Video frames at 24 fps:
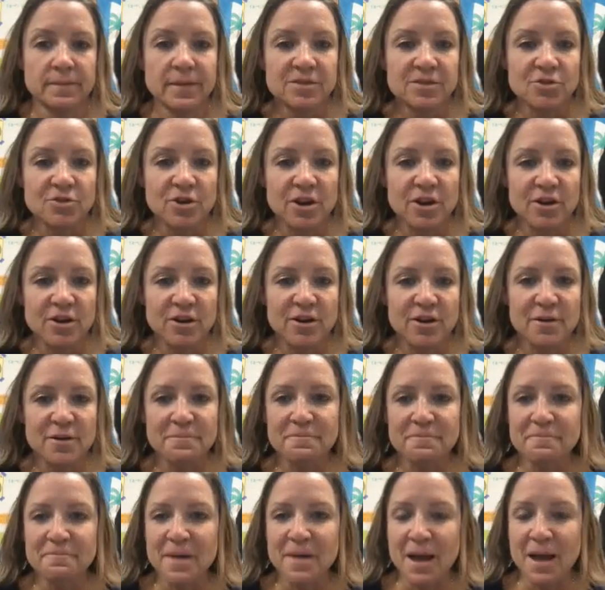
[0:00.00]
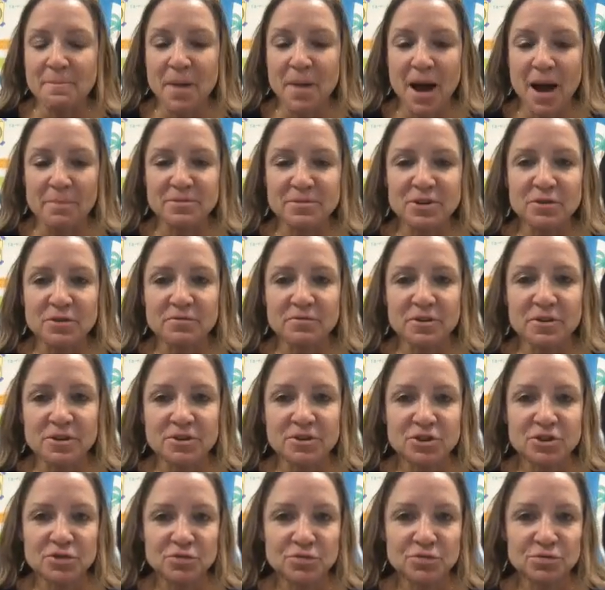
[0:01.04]
So here I popped over
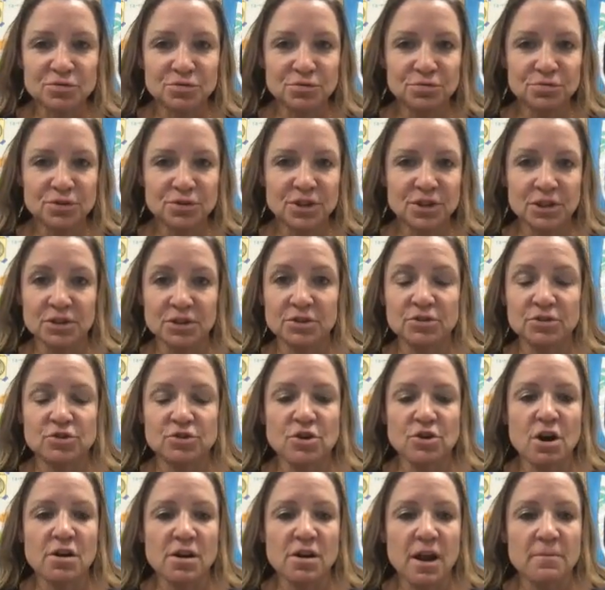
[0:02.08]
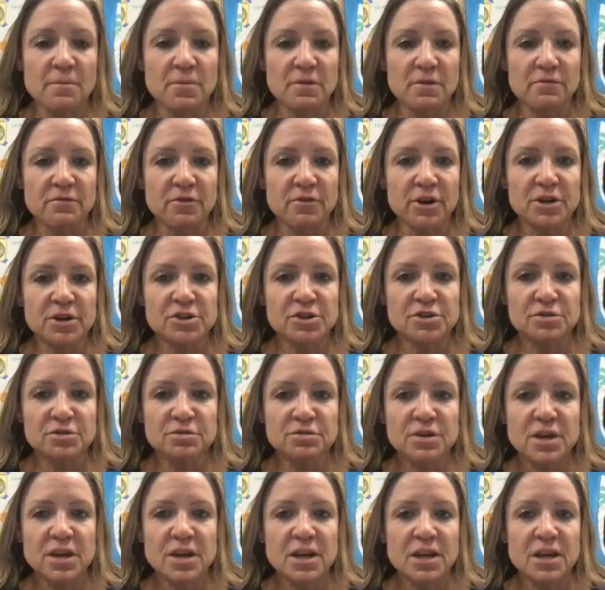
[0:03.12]
to the chart I'm referring
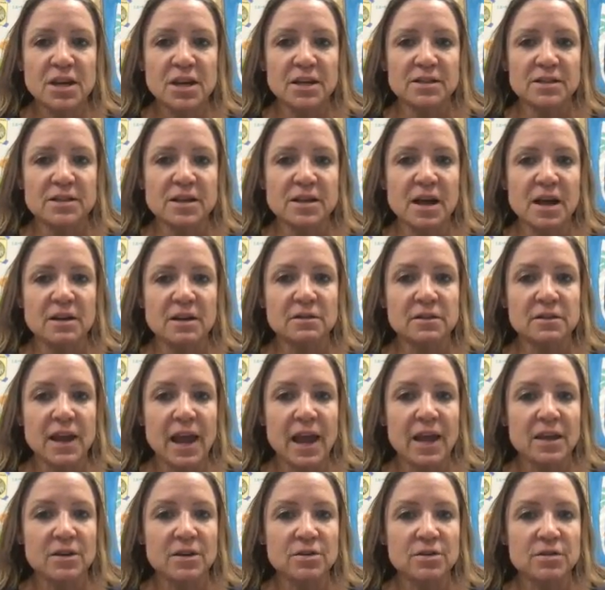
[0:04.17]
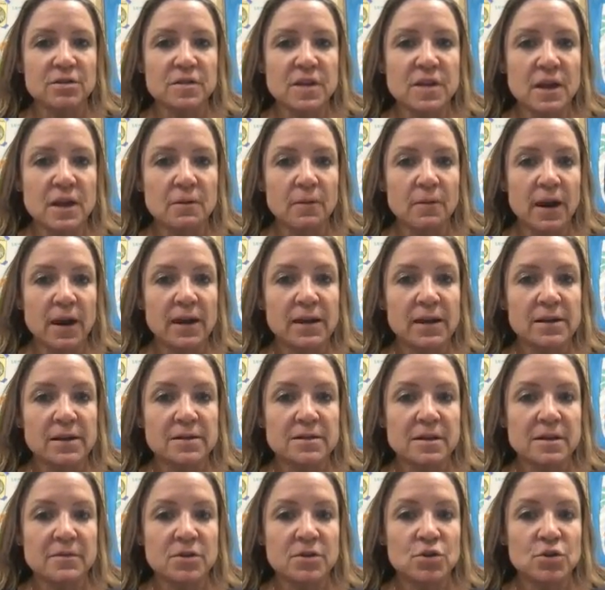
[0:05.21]
to. It's titled Angles and
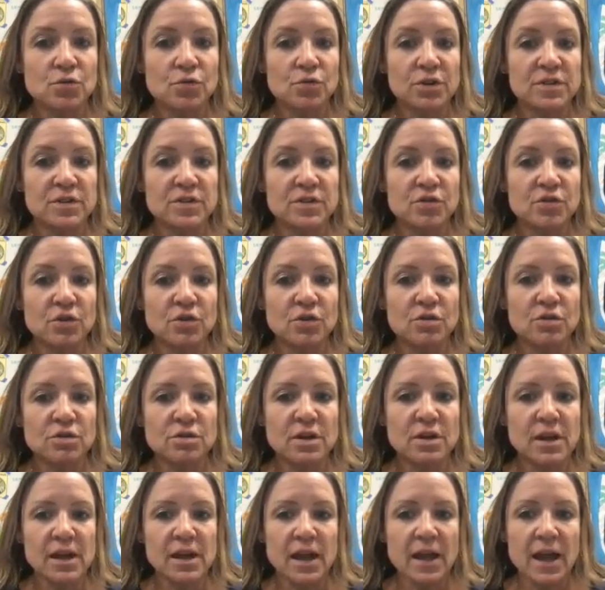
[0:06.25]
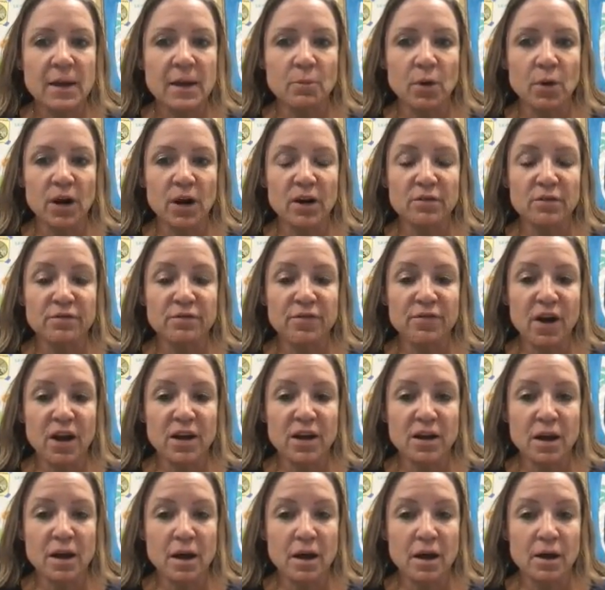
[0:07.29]
Radians of a Unit Circle, and we're going to
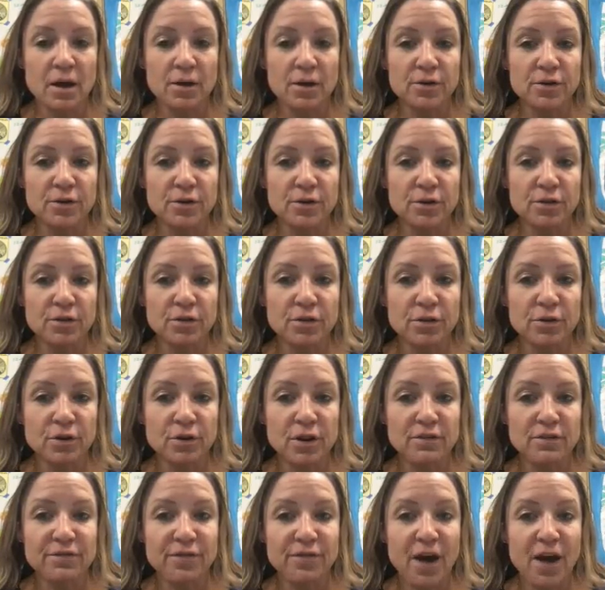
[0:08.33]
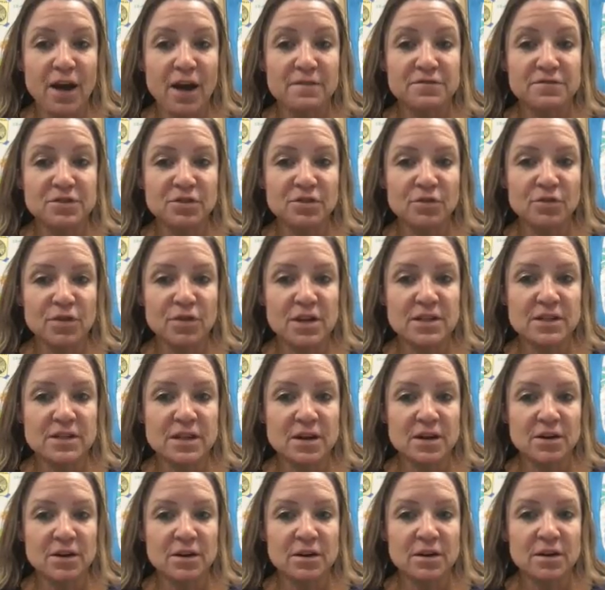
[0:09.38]
find 135 degrees
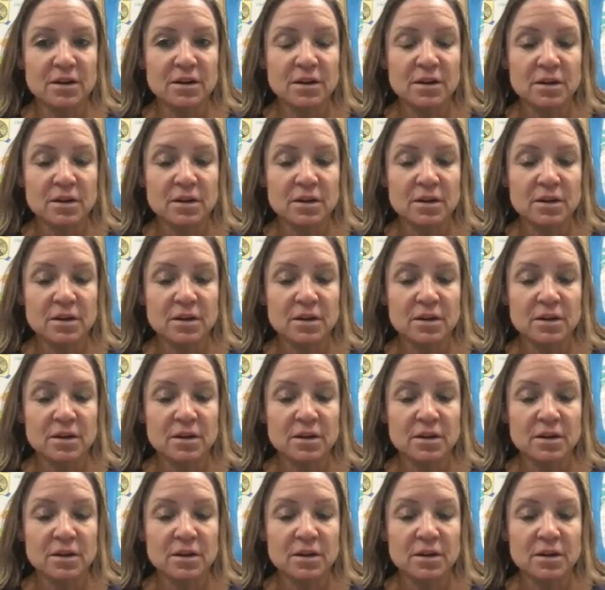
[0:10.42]
here.